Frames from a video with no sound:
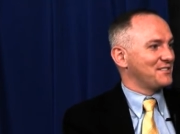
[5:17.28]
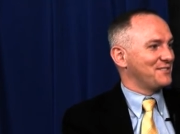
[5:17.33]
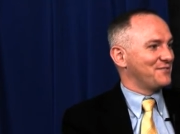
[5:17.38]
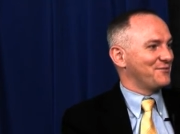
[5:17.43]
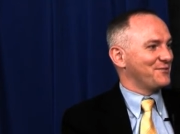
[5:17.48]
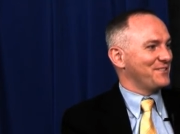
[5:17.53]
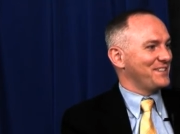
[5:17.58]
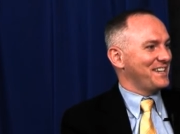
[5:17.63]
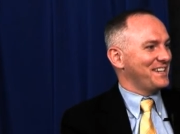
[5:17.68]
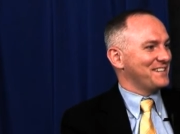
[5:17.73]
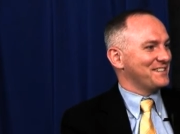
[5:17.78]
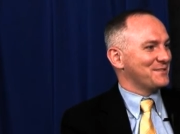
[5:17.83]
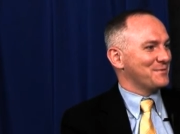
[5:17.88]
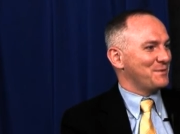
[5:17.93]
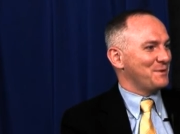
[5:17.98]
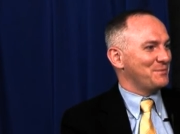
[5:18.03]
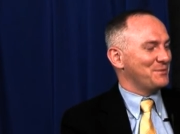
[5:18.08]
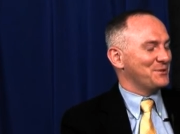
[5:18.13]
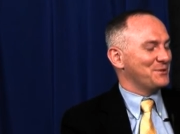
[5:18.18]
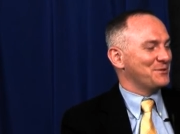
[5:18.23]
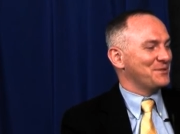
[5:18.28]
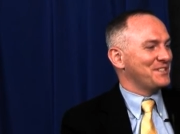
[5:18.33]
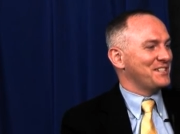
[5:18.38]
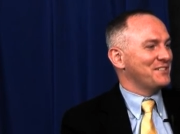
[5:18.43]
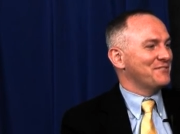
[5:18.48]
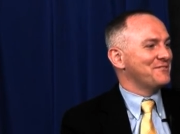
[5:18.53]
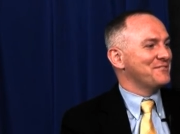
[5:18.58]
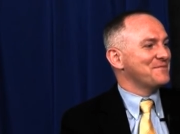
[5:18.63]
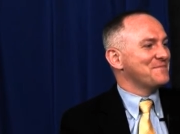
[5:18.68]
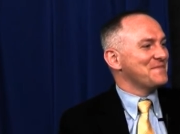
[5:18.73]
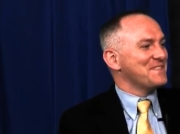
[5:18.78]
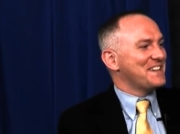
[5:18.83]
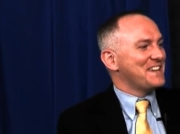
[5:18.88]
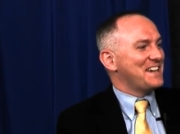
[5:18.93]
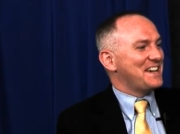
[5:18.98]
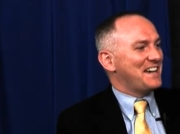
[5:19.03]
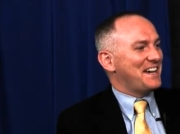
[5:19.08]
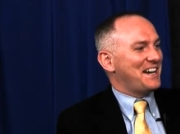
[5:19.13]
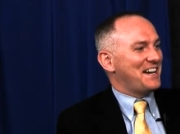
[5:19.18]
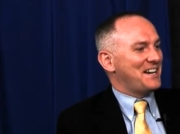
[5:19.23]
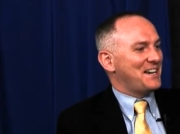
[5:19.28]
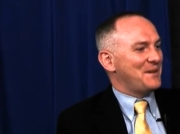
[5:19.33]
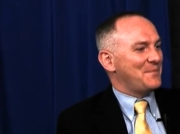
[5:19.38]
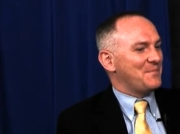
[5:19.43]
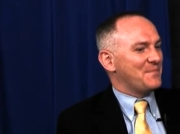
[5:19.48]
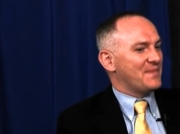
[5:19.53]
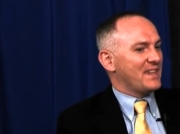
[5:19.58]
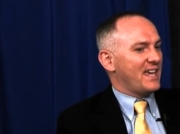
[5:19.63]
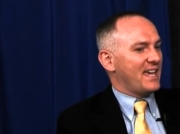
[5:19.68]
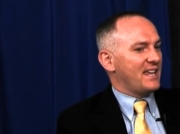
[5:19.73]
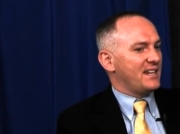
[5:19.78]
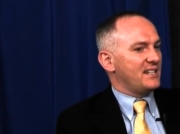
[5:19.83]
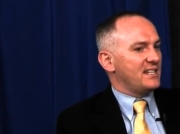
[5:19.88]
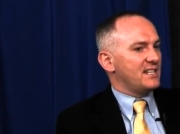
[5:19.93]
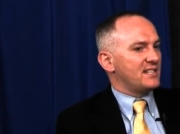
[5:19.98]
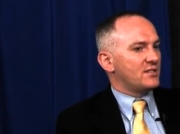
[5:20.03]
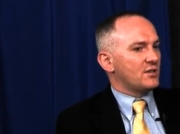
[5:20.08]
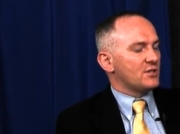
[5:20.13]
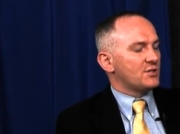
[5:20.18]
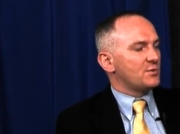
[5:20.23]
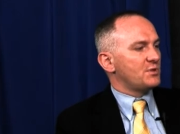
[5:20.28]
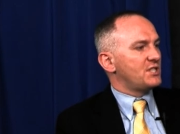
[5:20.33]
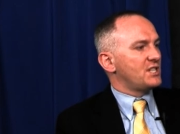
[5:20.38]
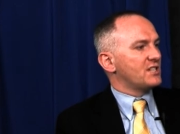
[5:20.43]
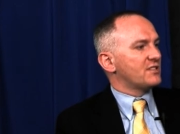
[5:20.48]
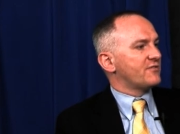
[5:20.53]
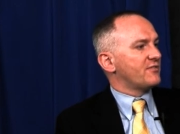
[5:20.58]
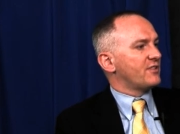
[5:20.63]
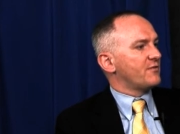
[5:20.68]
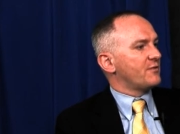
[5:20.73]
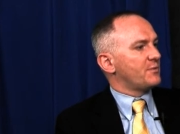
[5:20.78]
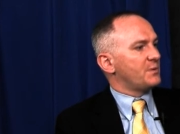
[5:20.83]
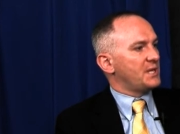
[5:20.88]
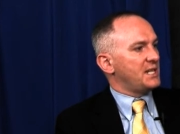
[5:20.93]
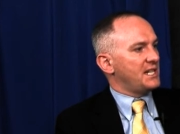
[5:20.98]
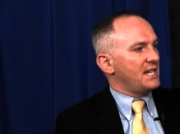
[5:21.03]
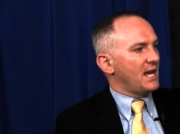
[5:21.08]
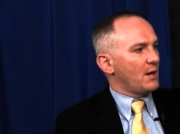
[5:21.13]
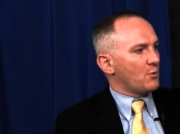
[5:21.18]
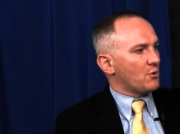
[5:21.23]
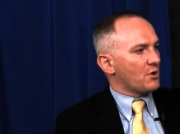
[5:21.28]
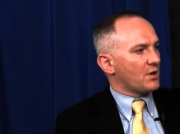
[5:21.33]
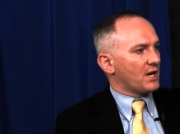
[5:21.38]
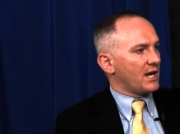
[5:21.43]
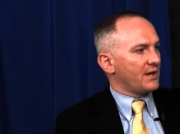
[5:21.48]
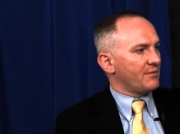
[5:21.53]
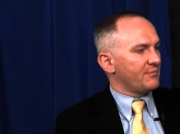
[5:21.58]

the end, so people don't leave. And it's also a chance for everybody to network.